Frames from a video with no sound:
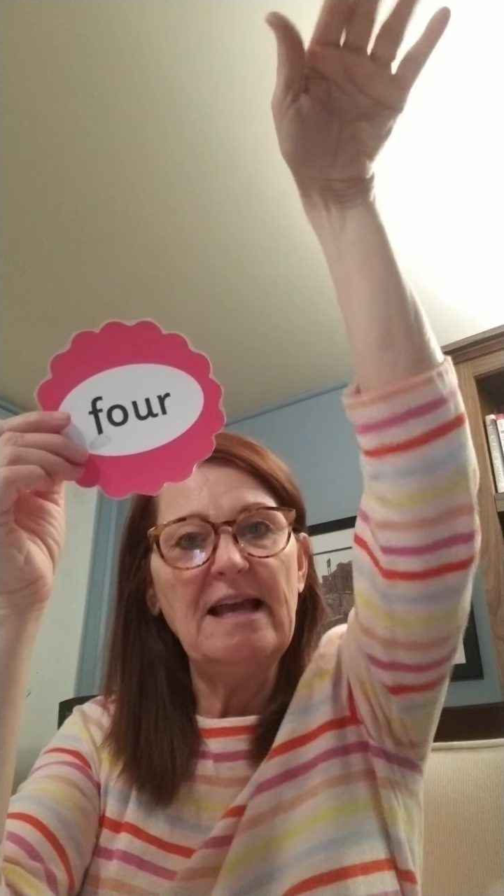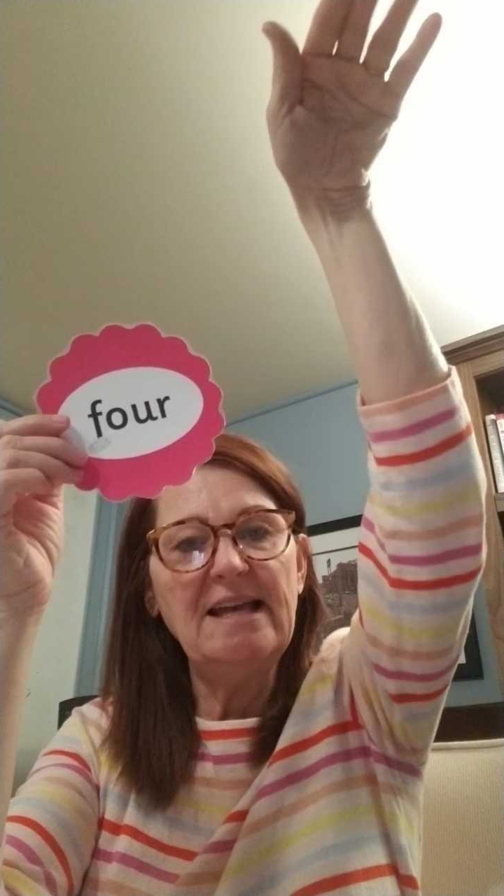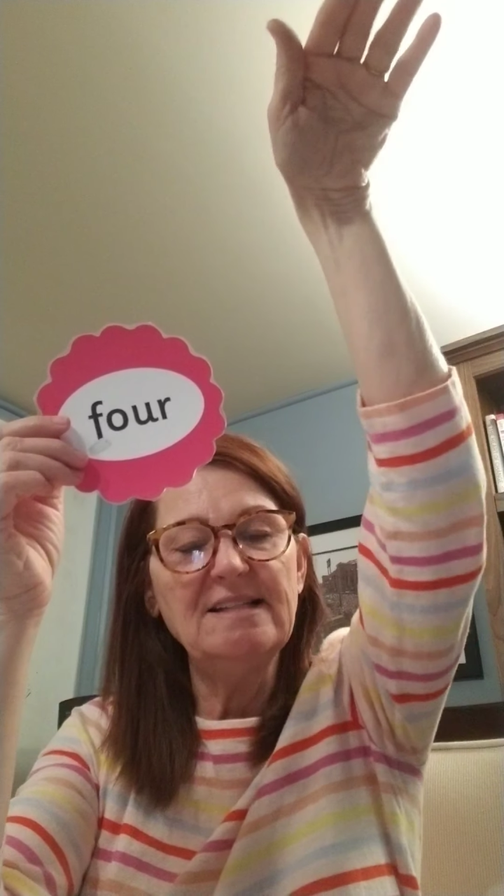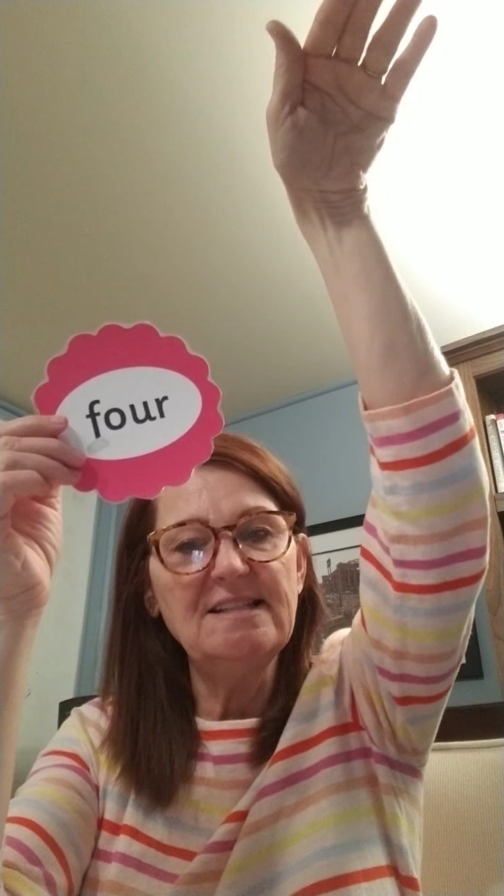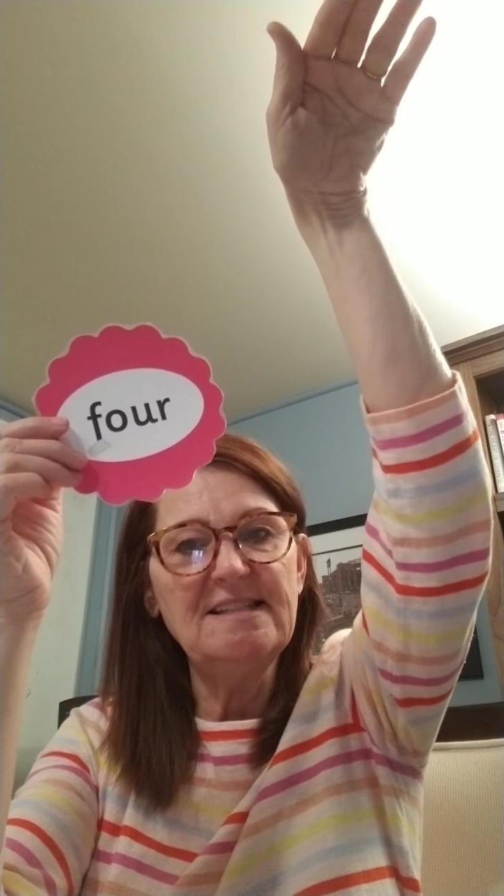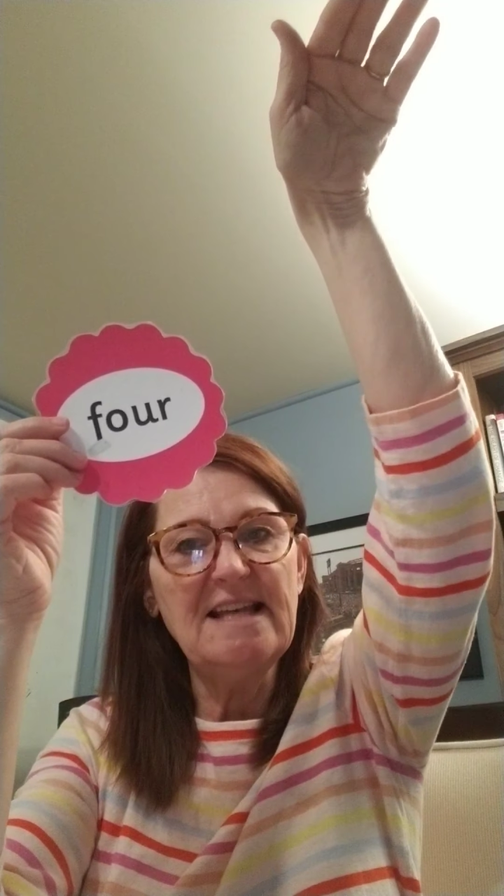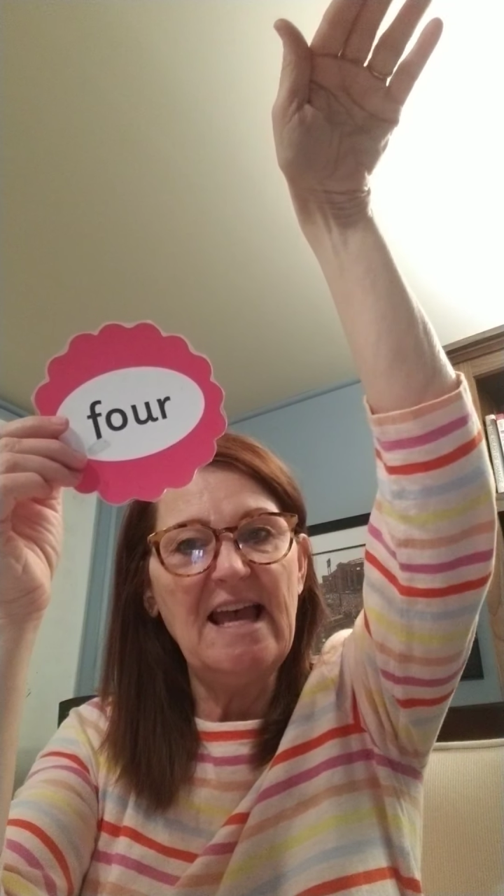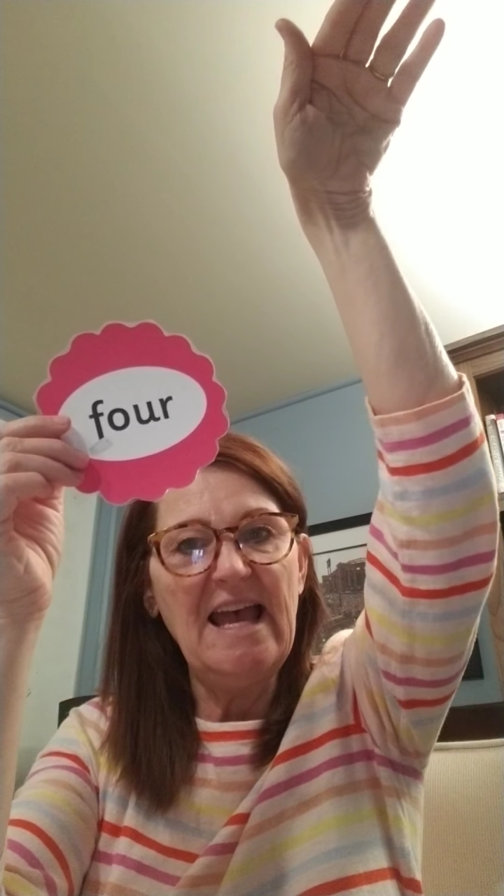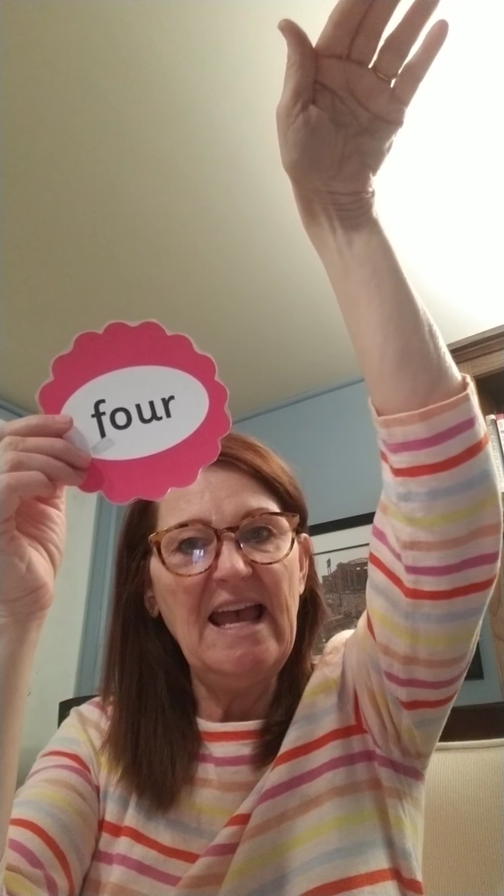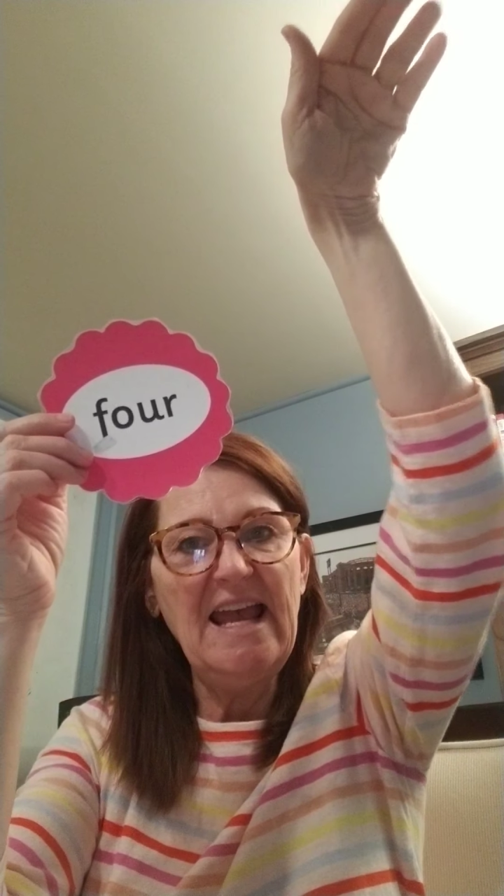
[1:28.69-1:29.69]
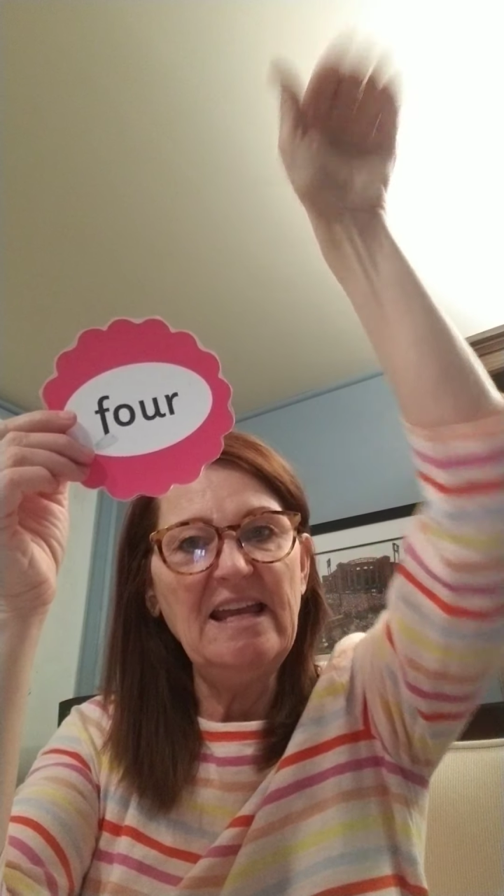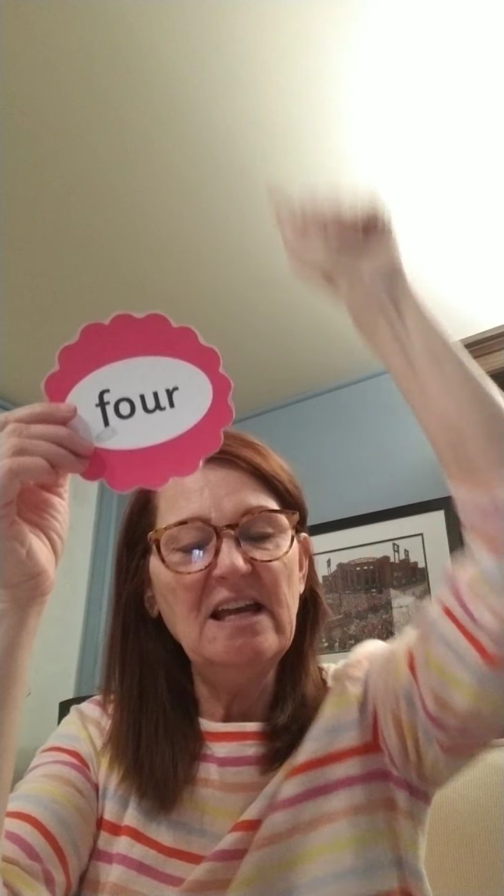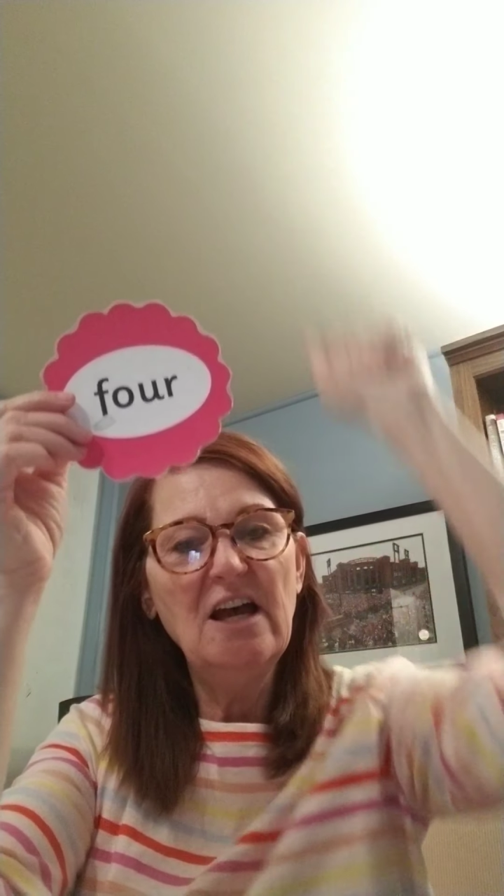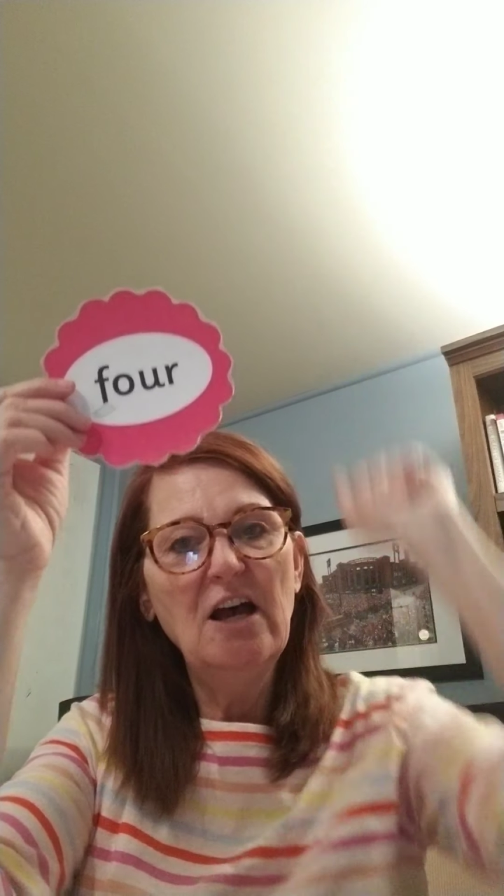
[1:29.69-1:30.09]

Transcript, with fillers: and say